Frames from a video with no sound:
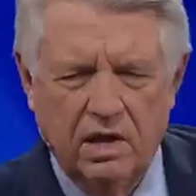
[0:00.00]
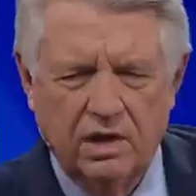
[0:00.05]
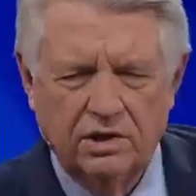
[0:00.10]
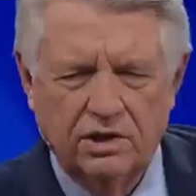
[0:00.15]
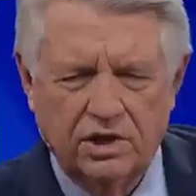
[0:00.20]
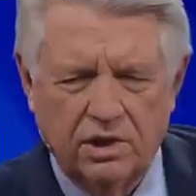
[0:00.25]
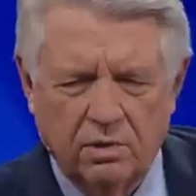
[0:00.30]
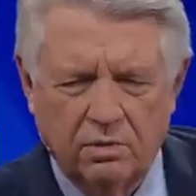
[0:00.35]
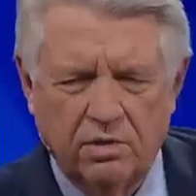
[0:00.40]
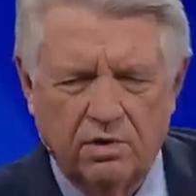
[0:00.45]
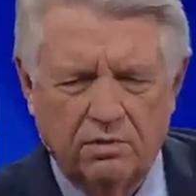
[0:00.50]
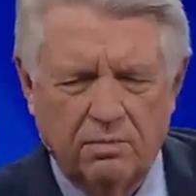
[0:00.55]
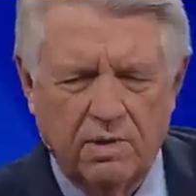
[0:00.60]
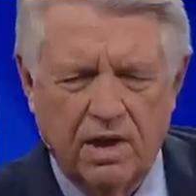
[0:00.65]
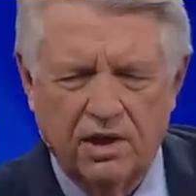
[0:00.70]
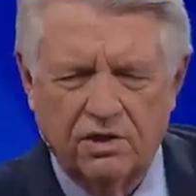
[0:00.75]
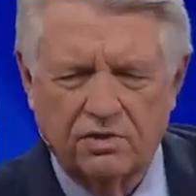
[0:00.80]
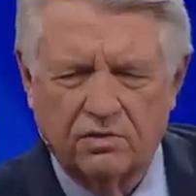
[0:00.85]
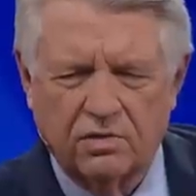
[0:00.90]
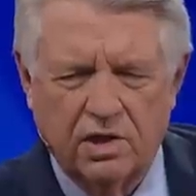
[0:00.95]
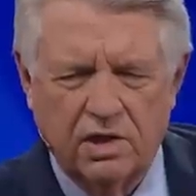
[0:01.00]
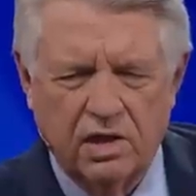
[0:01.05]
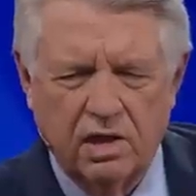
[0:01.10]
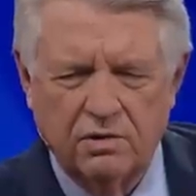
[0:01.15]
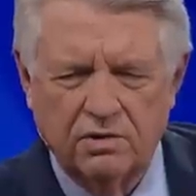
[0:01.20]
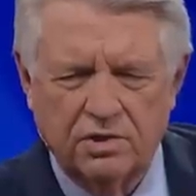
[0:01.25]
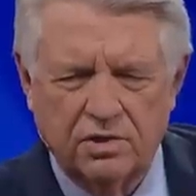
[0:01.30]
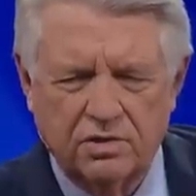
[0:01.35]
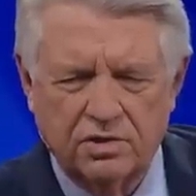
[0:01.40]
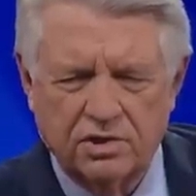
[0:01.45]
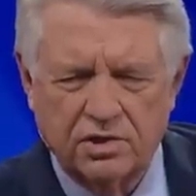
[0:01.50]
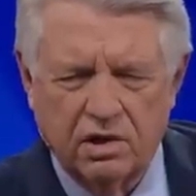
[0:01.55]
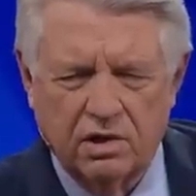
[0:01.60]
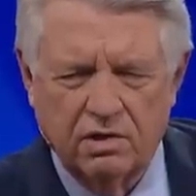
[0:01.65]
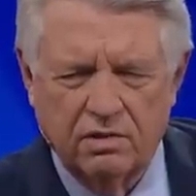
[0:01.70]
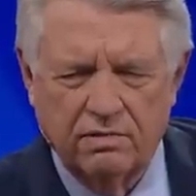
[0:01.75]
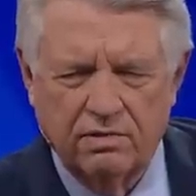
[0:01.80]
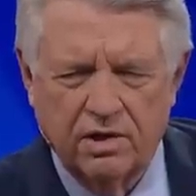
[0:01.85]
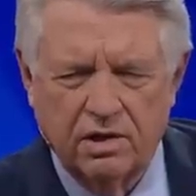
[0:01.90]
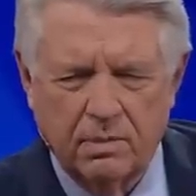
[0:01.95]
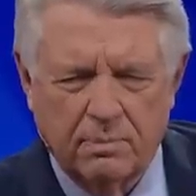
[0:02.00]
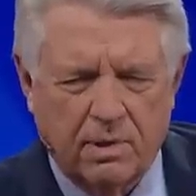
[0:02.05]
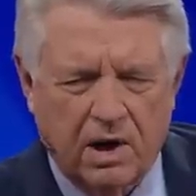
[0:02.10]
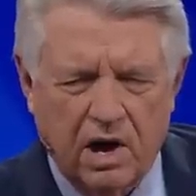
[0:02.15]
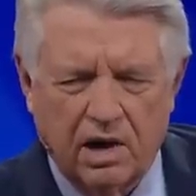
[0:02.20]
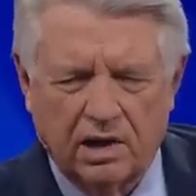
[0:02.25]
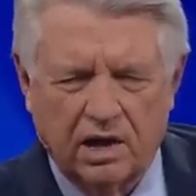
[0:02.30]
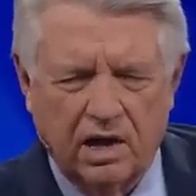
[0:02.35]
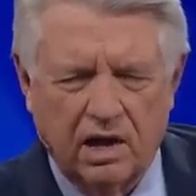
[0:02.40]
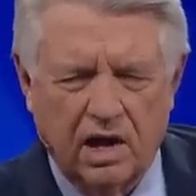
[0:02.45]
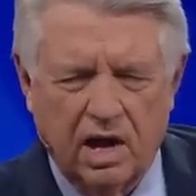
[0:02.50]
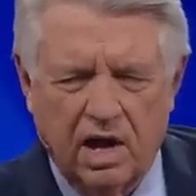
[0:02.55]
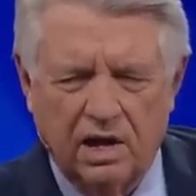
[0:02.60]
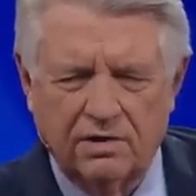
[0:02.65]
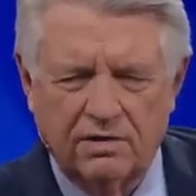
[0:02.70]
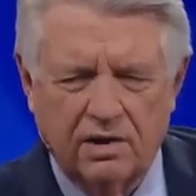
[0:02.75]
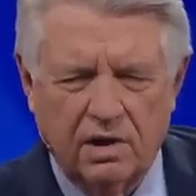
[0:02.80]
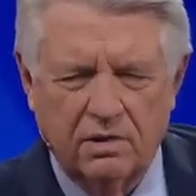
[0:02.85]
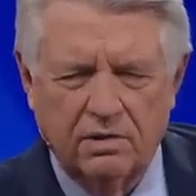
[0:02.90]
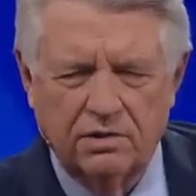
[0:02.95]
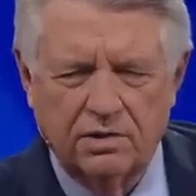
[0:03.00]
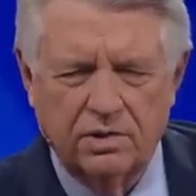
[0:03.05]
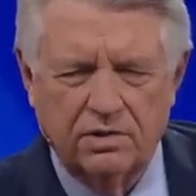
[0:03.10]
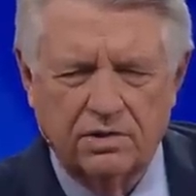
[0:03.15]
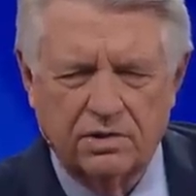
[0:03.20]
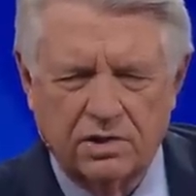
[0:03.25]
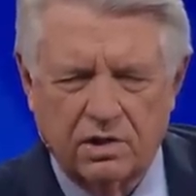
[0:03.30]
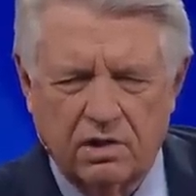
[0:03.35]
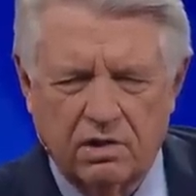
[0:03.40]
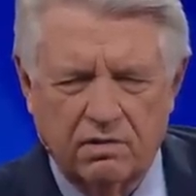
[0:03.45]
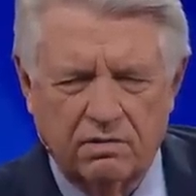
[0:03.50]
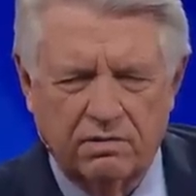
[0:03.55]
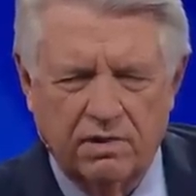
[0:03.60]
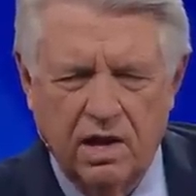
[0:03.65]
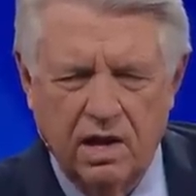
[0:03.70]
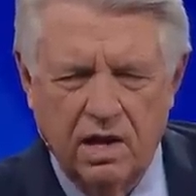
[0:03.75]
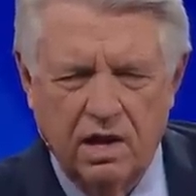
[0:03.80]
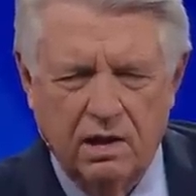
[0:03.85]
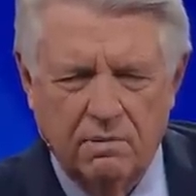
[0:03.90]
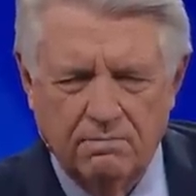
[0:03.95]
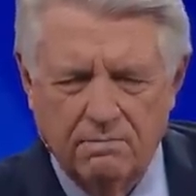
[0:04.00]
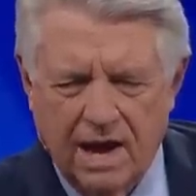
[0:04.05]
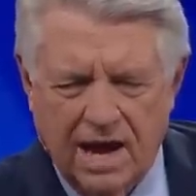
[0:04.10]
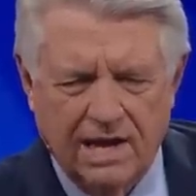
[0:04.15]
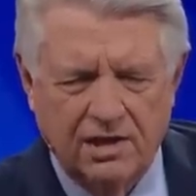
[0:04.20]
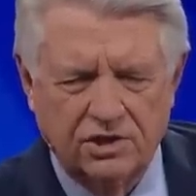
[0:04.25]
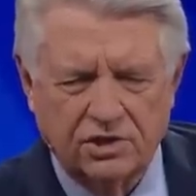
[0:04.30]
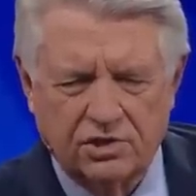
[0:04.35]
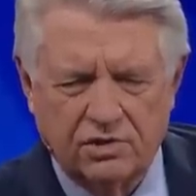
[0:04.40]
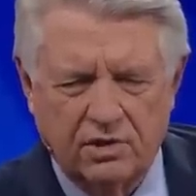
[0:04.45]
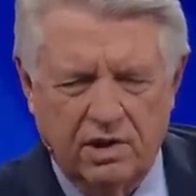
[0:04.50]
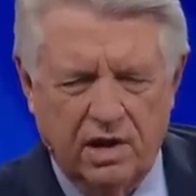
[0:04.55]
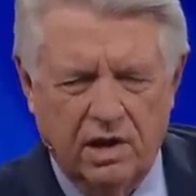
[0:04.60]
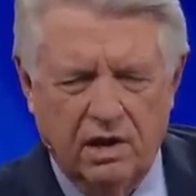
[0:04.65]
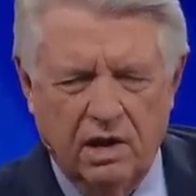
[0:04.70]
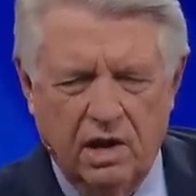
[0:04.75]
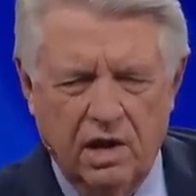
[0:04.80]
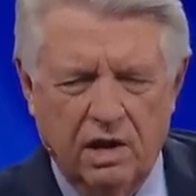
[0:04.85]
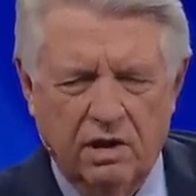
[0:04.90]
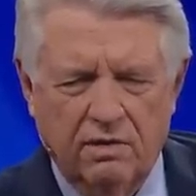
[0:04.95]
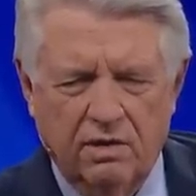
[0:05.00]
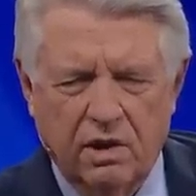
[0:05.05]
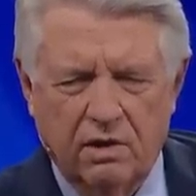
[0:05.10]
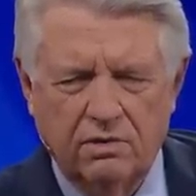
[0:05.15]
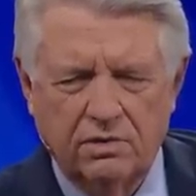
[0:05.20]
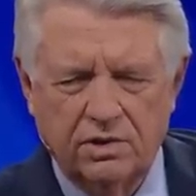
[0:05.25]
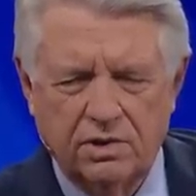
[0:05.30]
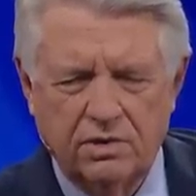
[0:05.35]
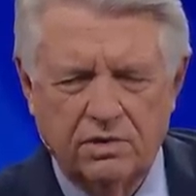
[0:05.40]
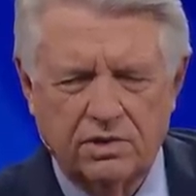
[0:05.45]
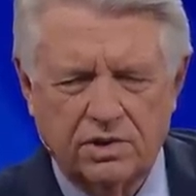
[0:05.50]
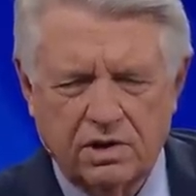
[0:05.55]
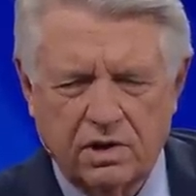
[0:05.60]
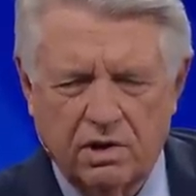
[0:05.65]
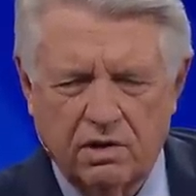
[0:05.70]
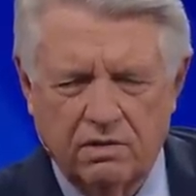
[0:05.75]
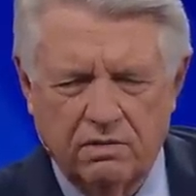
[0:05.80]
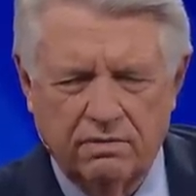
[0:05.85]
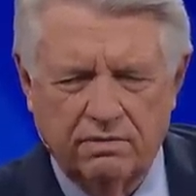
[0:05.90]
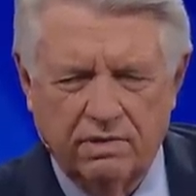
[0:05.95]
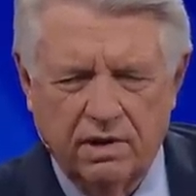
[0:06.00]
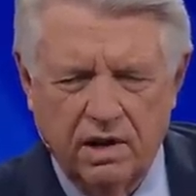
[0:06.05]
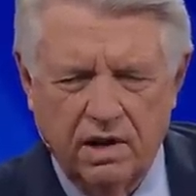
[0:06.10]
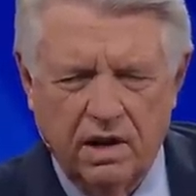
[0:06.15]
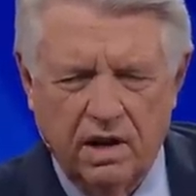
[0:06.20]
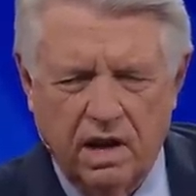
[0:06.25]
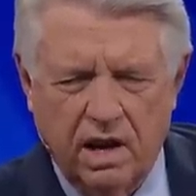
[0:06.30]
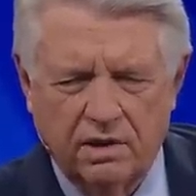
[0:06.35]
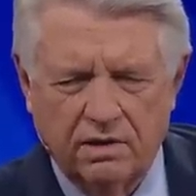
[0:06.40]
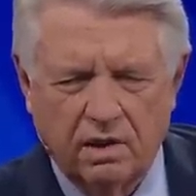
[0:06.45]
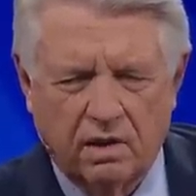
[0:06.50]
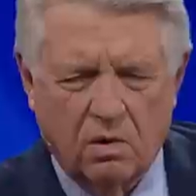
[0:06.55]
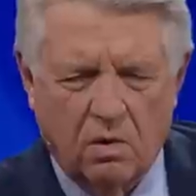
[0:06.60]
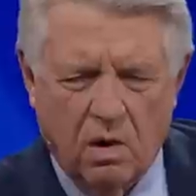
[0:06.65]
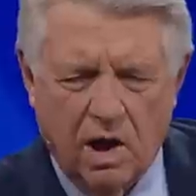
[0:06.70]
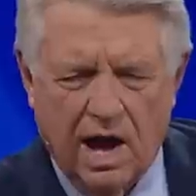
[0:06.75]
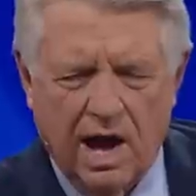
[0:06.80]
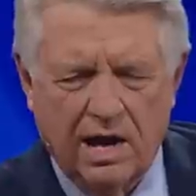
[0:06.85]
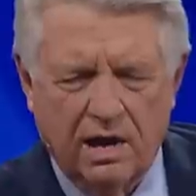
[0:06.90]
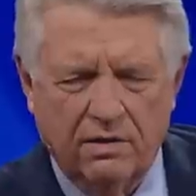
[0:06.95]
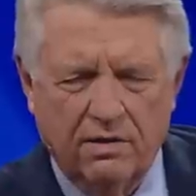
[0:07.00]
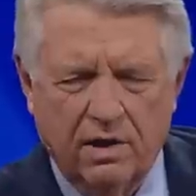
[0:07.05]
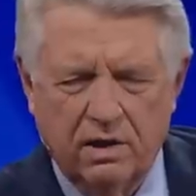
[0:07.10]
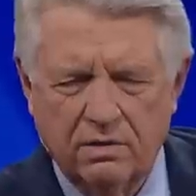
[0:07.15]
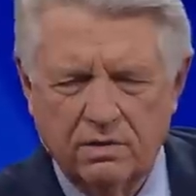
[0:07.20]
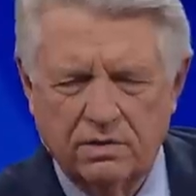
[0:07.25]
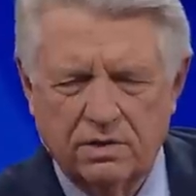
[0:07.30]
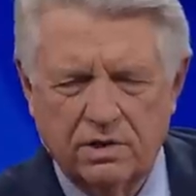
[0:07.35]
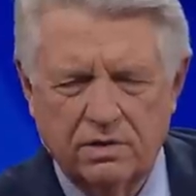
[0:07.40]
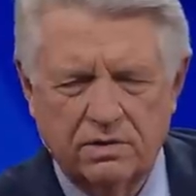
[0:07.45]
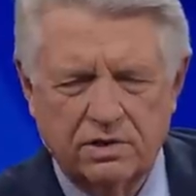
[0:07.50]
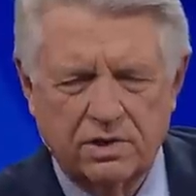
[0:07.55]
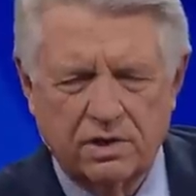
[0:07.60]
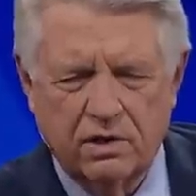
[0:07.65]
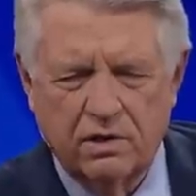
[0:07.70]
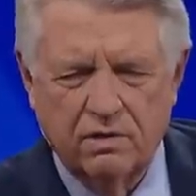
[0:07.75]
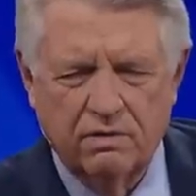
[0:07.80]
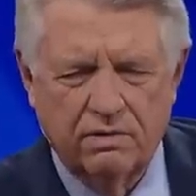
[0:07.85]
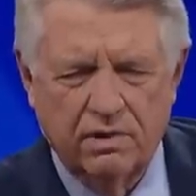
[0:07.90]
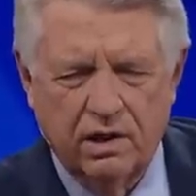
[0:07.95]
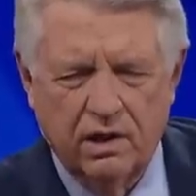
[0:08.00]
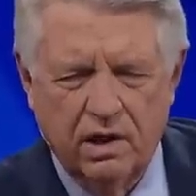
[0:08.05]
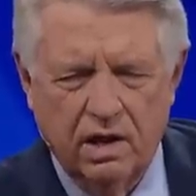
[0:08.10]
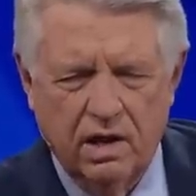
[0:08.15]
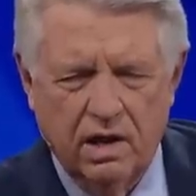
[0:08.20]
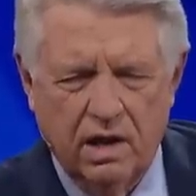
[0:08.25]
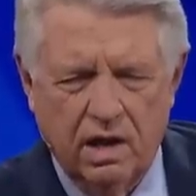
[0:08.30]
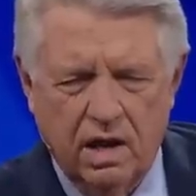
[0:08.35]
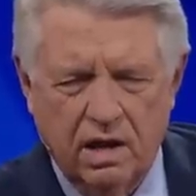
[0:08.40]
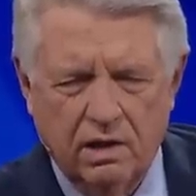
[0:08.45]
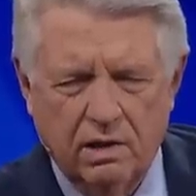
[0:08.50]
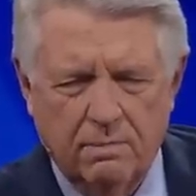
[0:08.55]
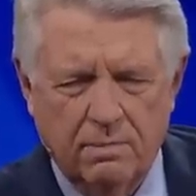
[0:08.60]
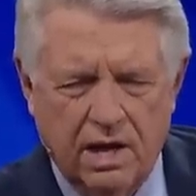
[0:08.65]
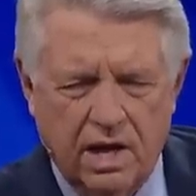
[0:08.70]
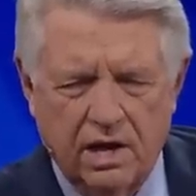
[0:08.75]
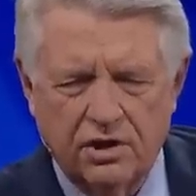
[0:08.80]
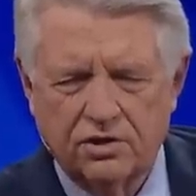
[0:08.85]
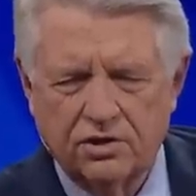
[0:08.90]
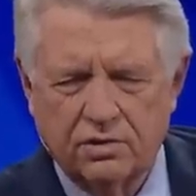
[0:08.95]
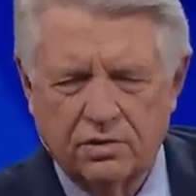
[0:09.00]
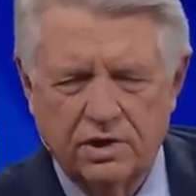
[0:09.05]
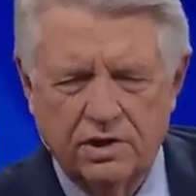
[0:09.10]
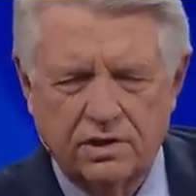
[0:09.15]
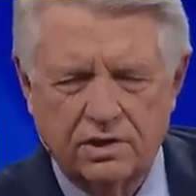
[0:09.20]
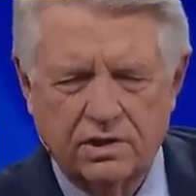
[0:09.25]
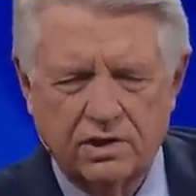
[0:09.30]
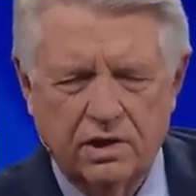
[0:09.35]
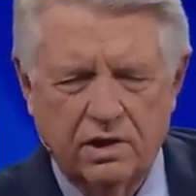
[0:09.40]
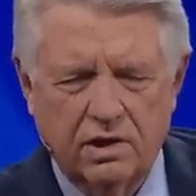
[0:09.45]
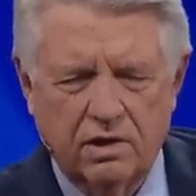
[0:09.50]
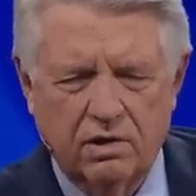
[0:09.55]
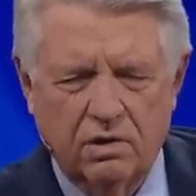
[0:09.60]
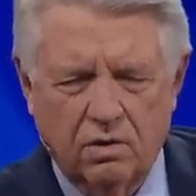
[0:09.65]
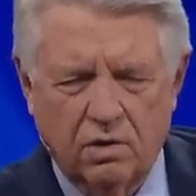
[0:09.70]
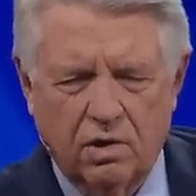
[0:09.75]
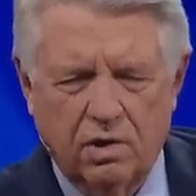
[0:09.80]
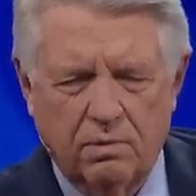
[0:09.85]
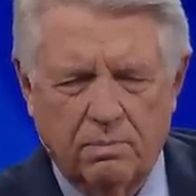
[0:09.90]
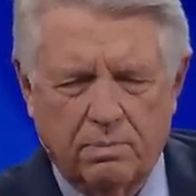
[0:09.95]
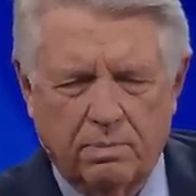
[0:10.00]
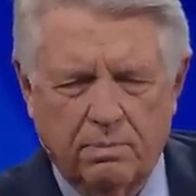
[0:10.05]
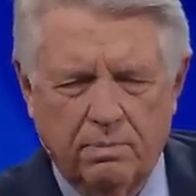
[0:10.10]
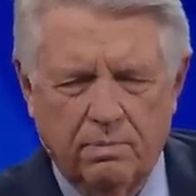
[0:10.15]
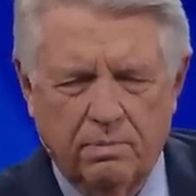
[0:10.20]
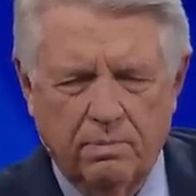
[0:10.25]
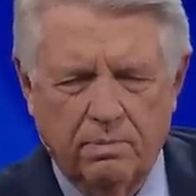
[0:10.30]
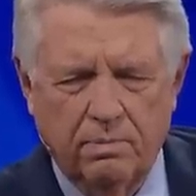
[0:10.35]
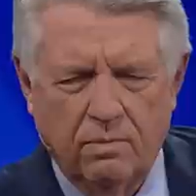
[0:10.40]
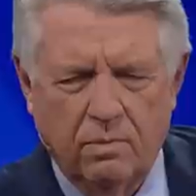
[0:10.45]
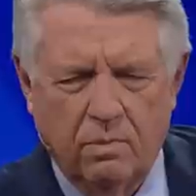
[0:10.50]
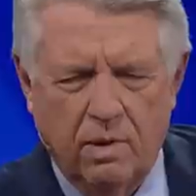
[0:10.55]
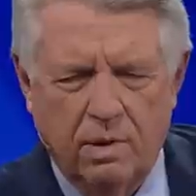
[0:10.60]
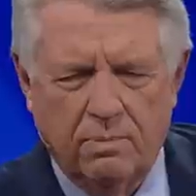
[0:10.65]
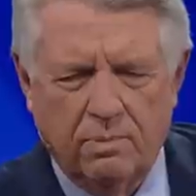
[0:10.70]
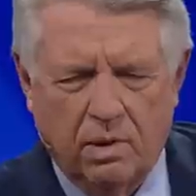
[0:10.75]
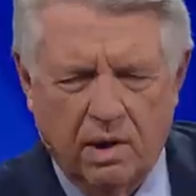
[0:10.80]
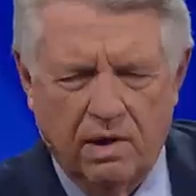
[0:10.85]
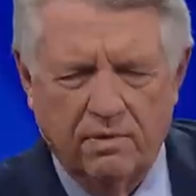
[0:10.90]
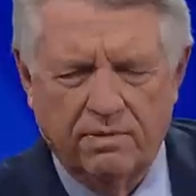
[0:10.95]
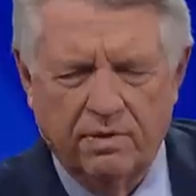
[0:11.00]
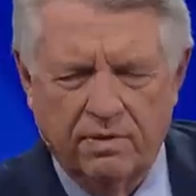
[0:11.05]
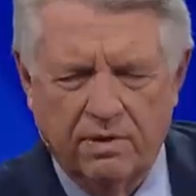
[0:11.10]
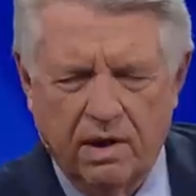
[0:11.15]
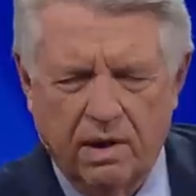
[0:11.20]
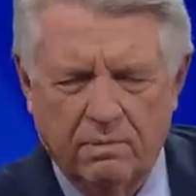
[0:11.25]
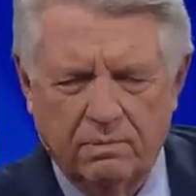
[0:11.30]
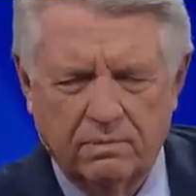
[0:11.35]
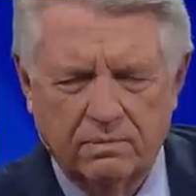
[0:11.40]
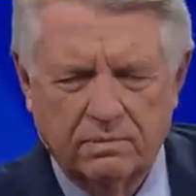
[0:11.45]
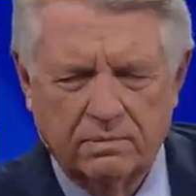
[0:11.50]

children's ministry, those who serve in the parking lots, those who serve in Main Street, those who serve in the choir, those who serve in the ministries, Lord, we pray for them.